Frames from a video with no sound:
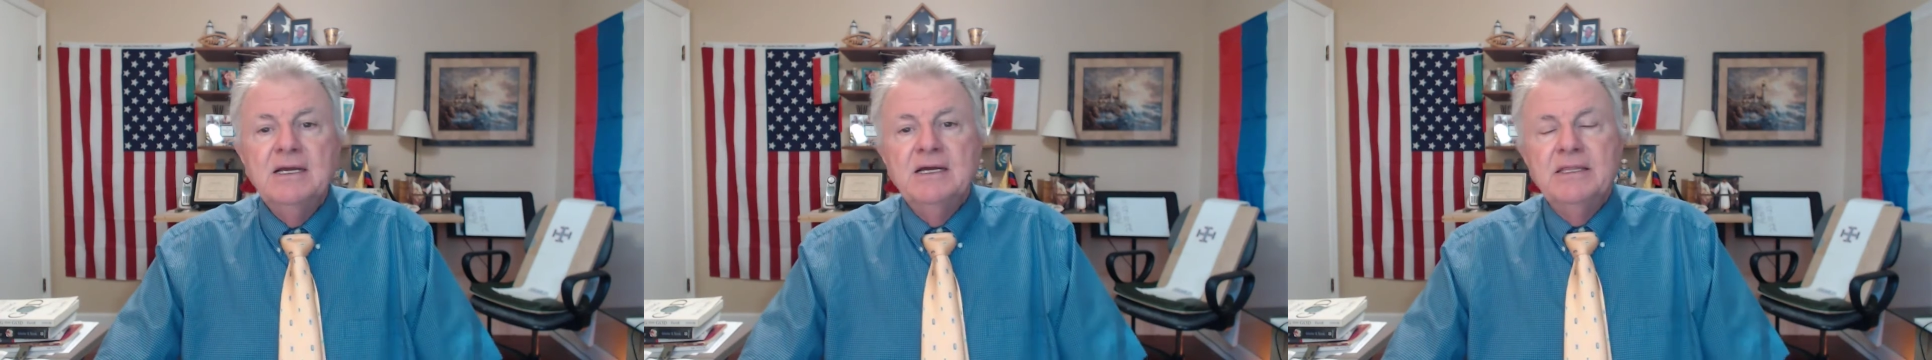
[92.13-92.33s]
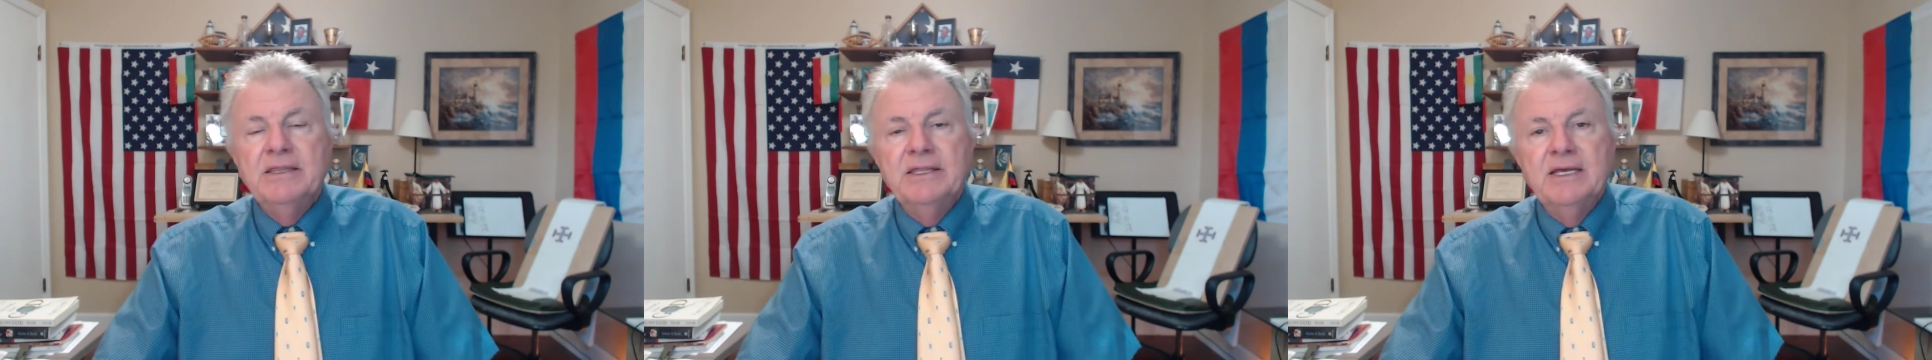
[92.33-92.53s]

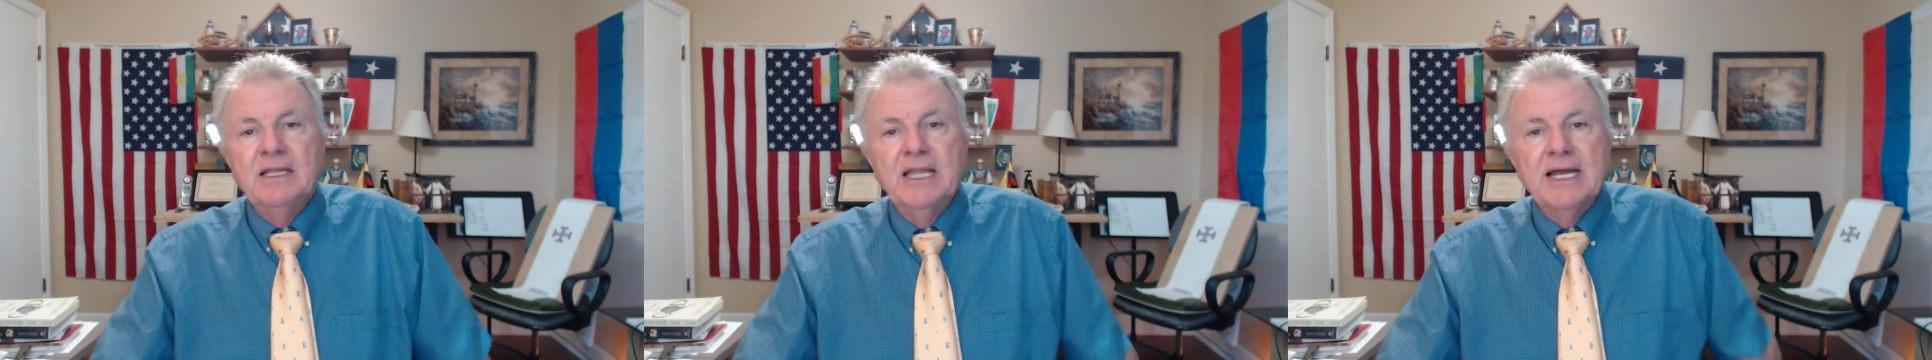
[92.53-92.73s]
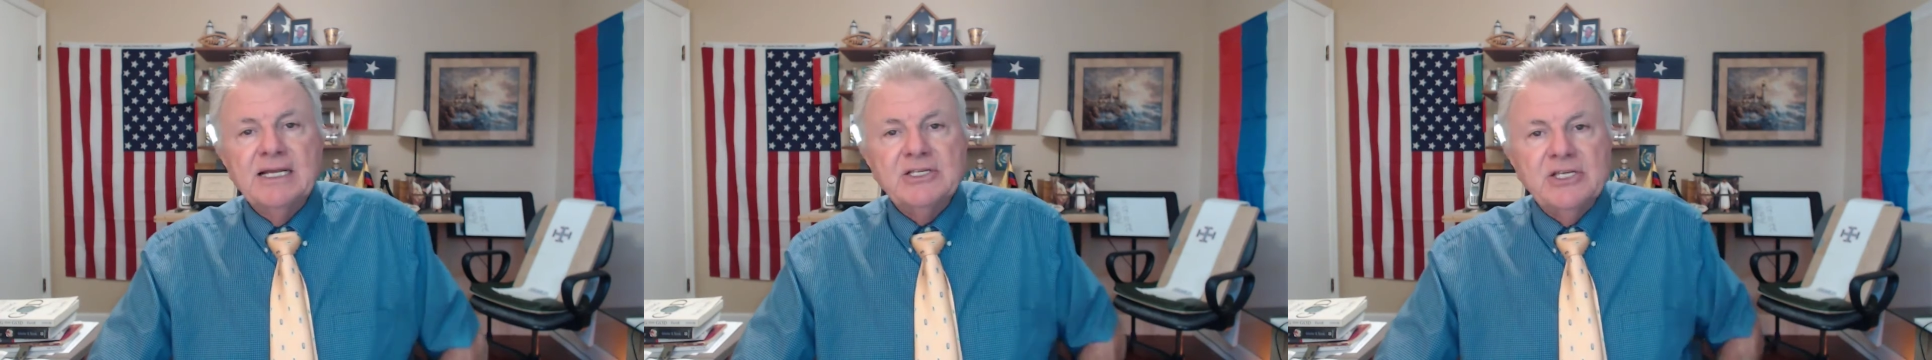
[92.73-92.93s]
The
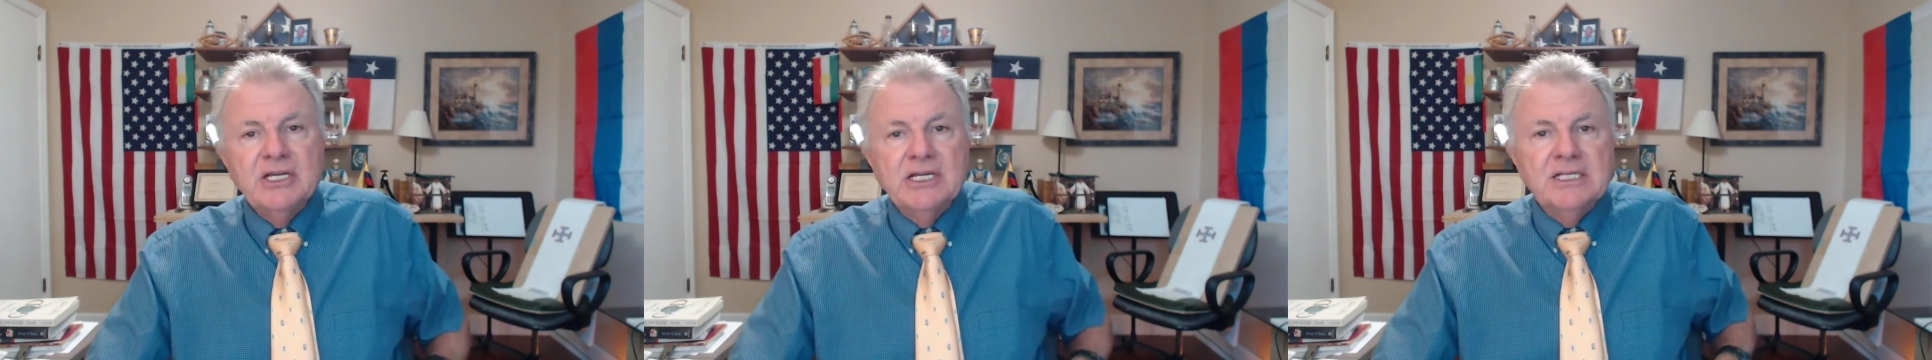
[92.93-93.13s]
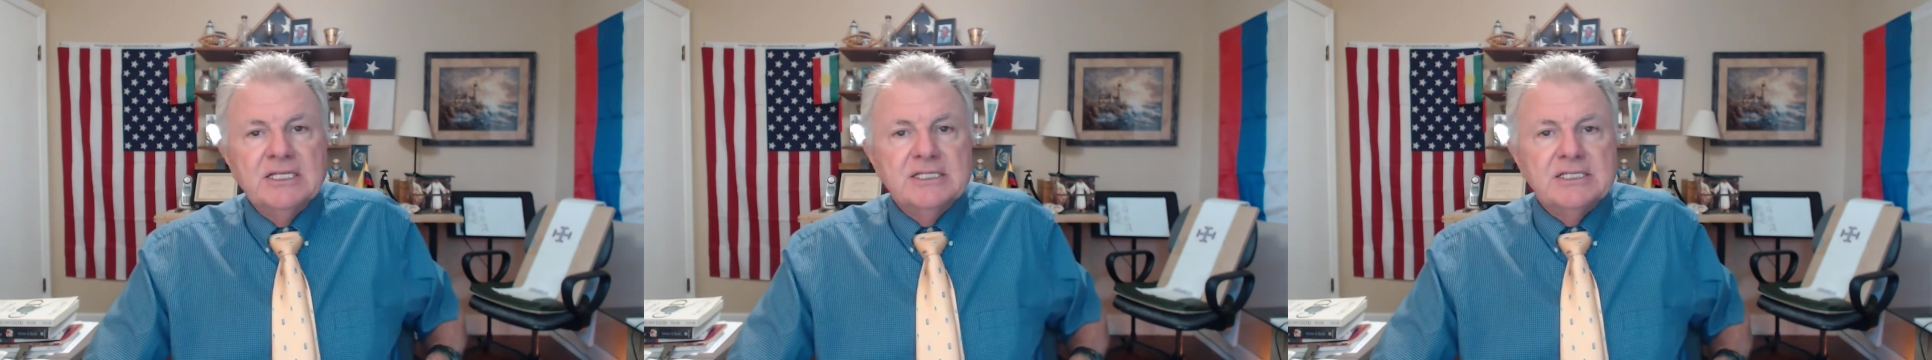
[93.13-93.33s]

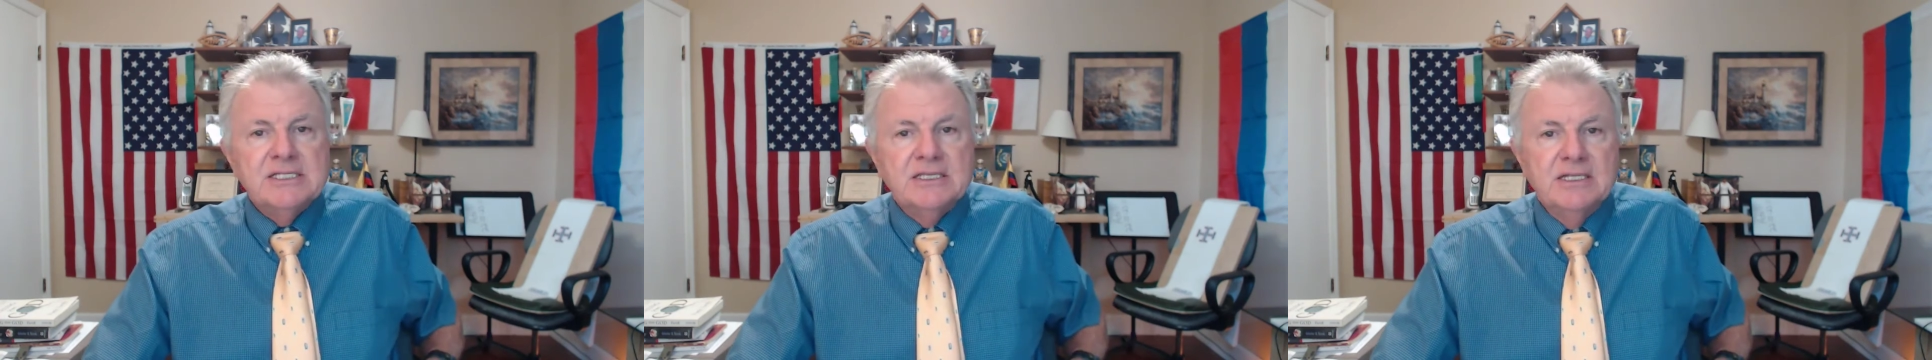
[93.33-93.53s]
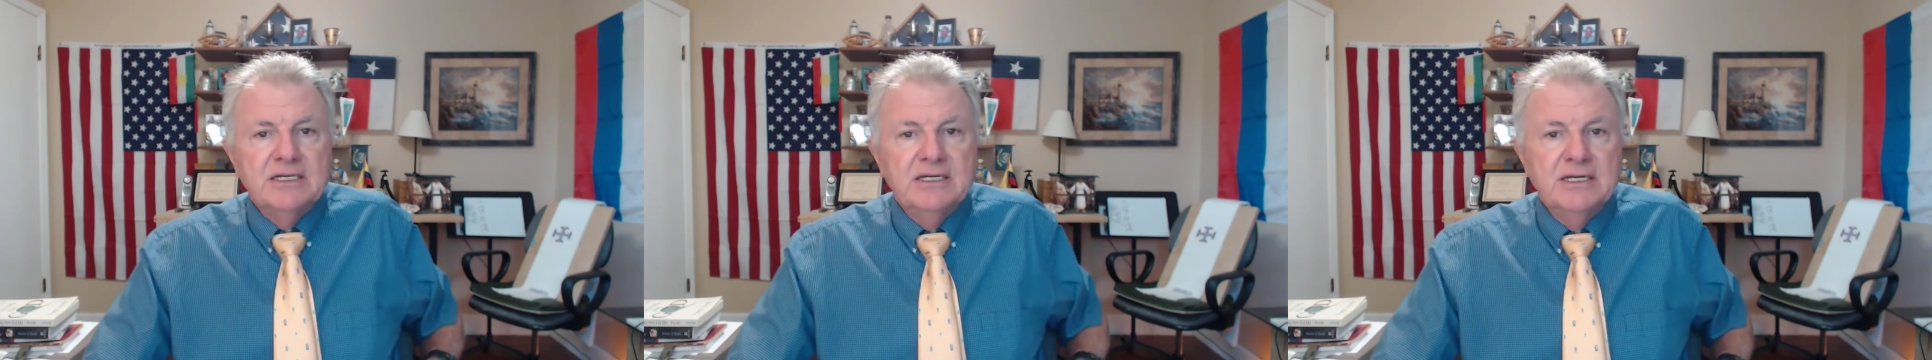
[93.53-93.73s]
elections,
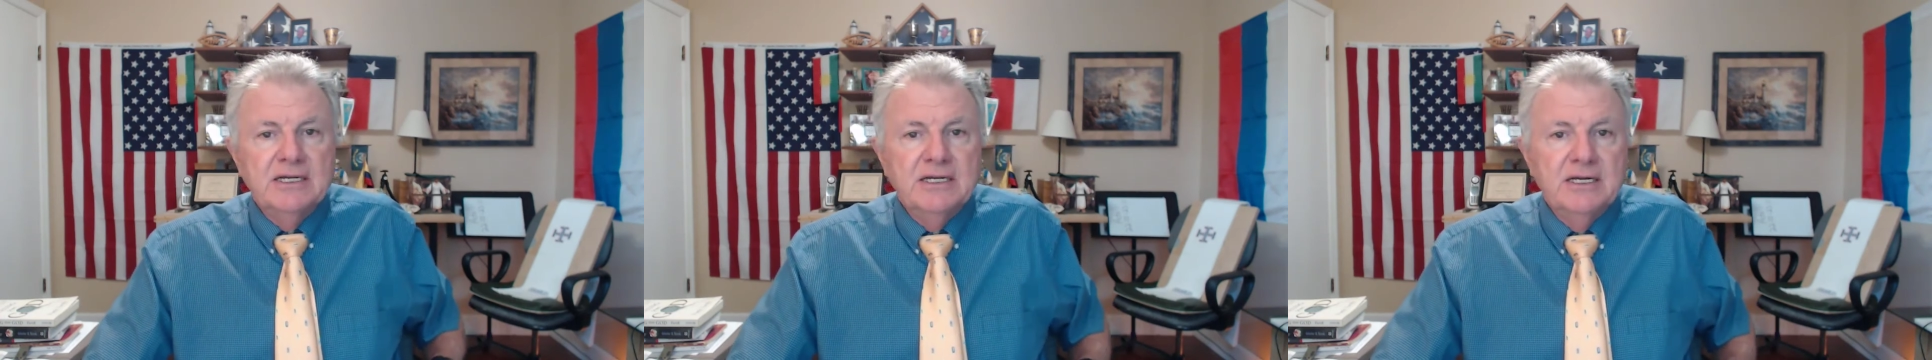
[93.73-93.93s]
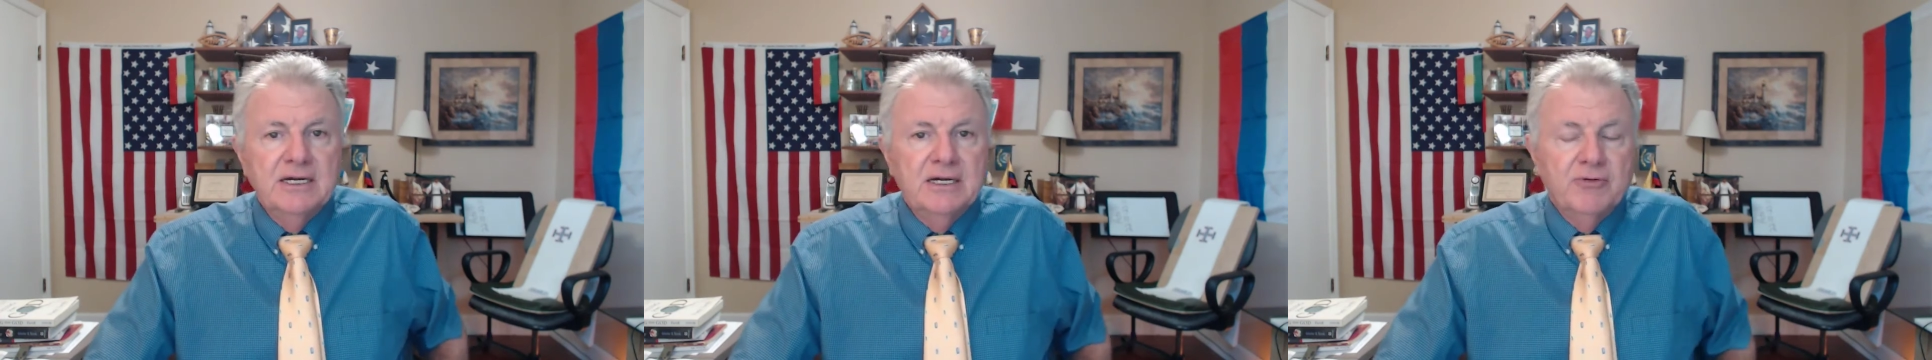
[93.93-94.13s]

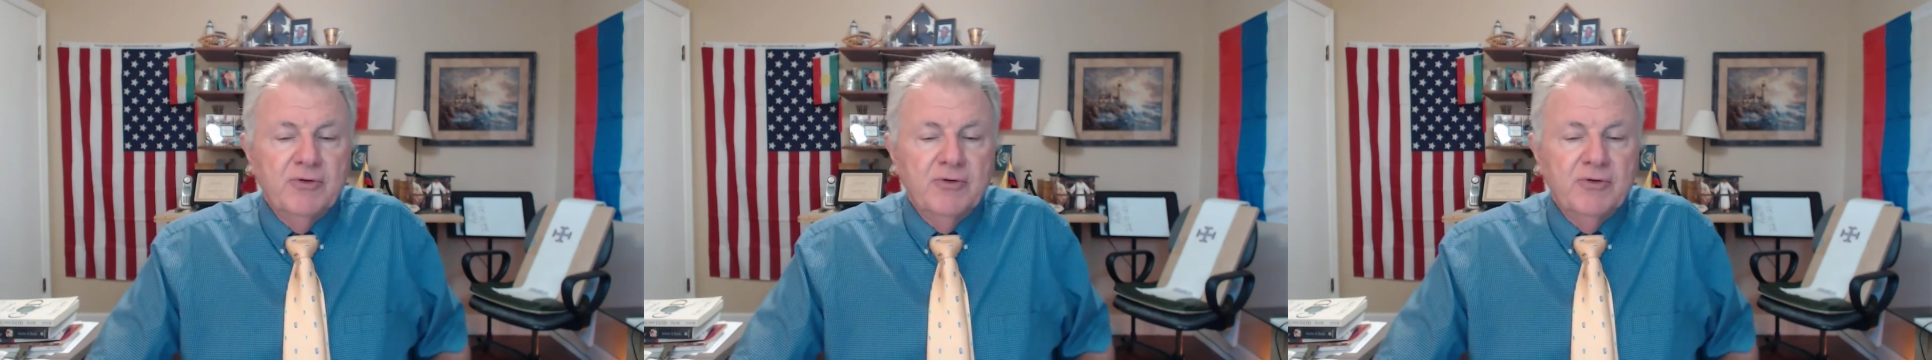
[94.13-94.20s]
the uh,